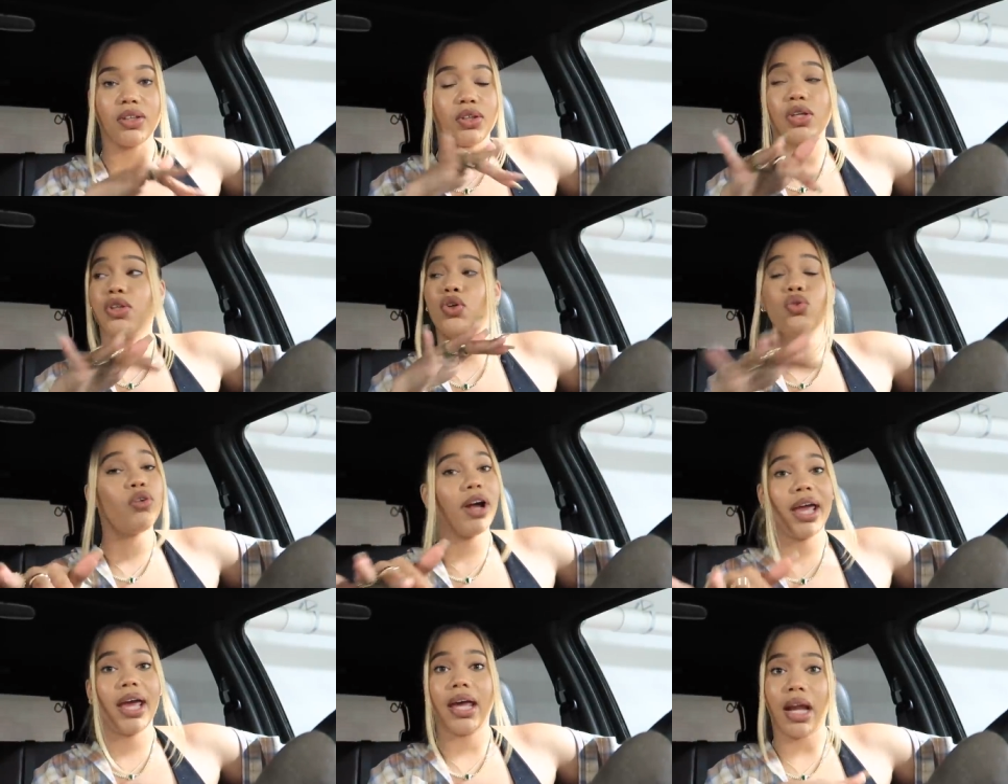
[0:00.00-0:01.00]
you
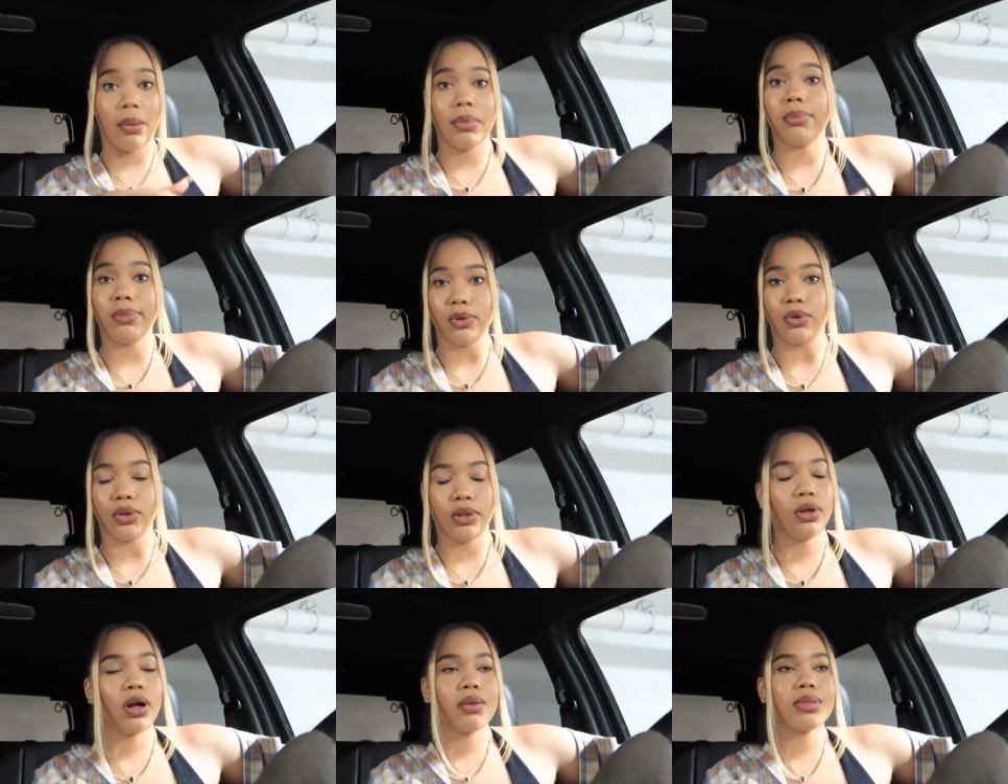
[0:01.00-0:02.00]
red and I'm the bull. You
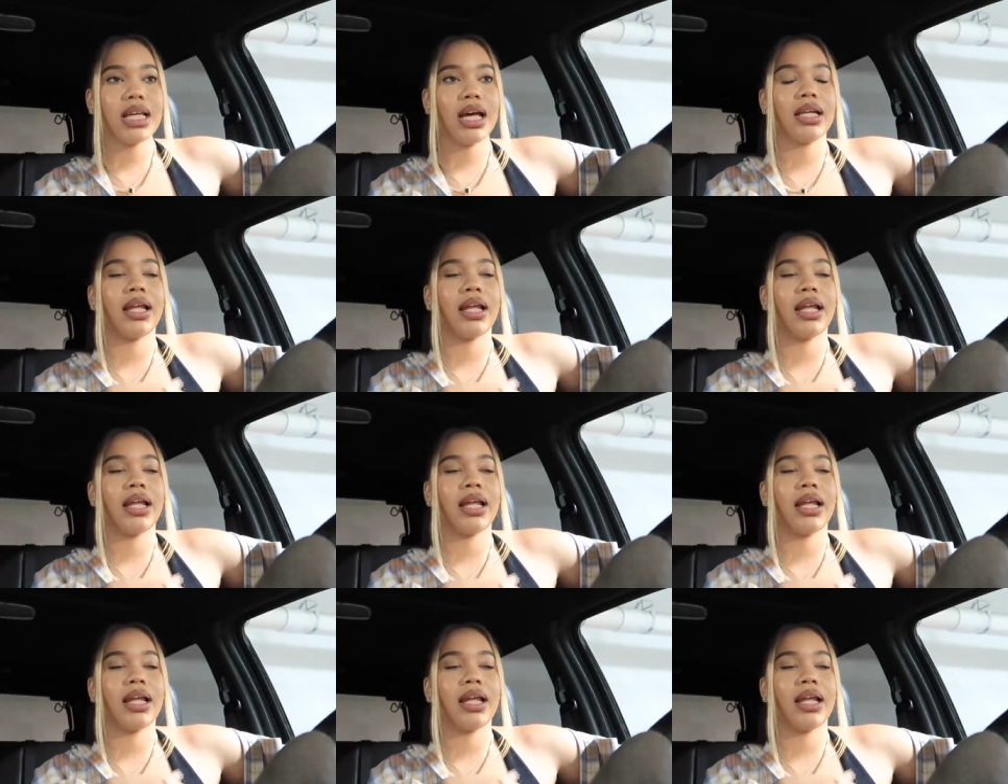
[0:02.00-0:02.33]
know what I'm saying?